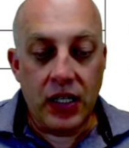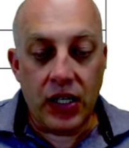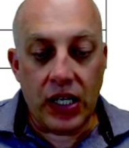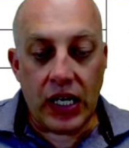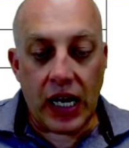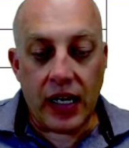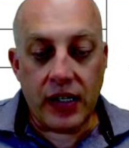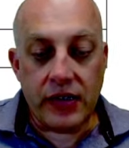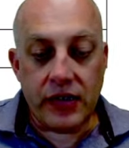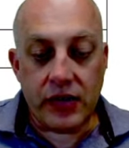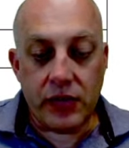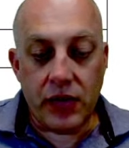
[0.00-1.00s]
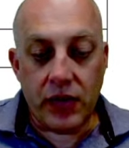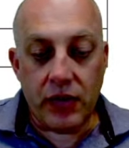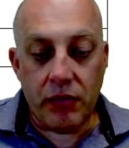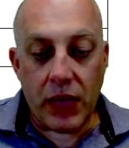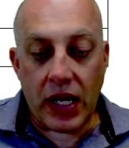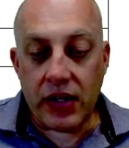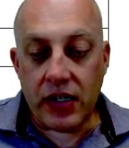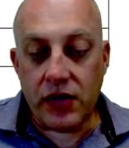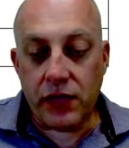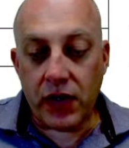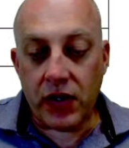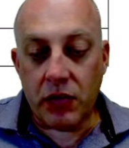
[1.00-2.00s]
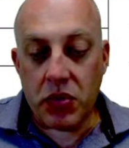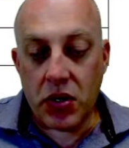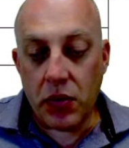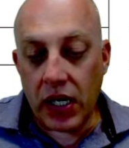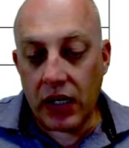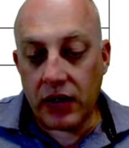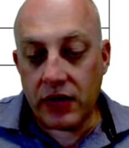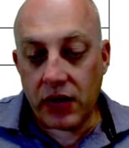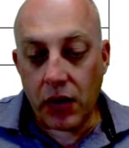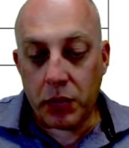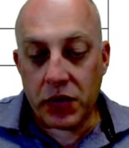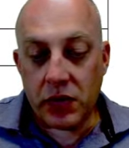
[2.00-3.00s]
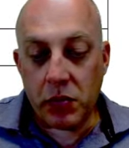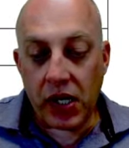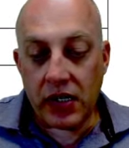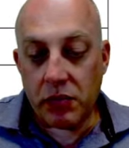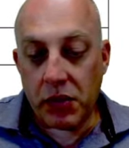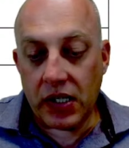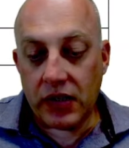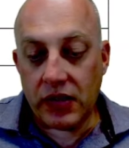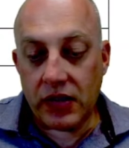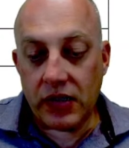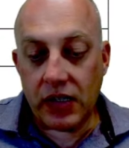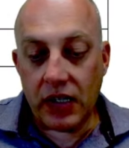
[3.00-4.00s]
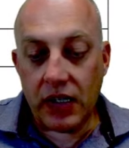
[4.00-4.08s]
It has methods for computing slope displacements.